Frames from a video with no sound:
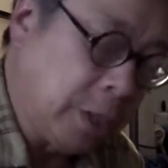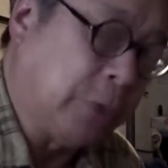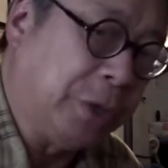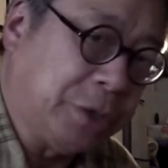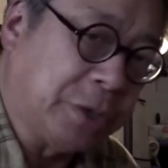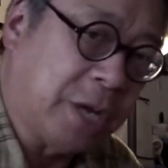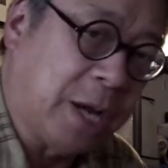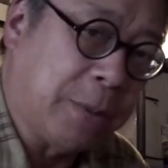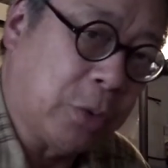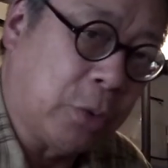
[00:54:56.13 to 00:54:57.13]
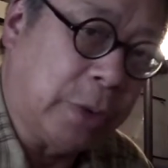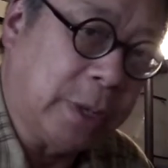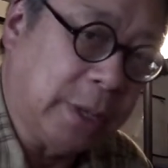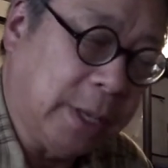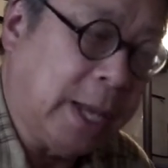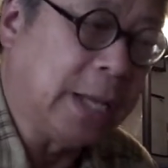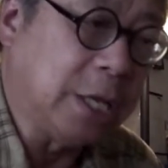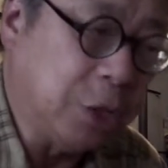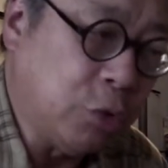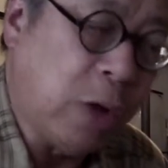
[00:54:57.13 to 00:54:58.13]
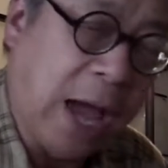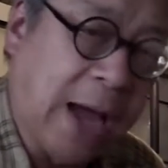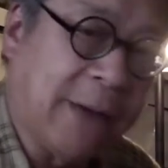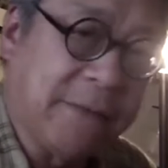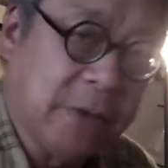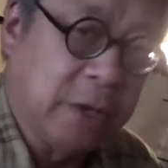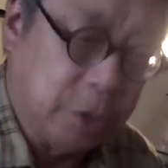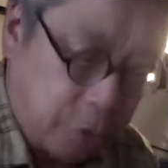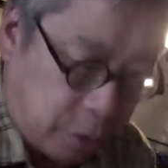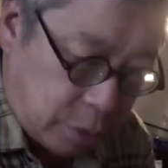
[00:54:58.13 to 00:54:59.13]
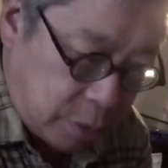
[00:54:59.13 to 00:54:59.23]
Increase your time accordingly, and then you have your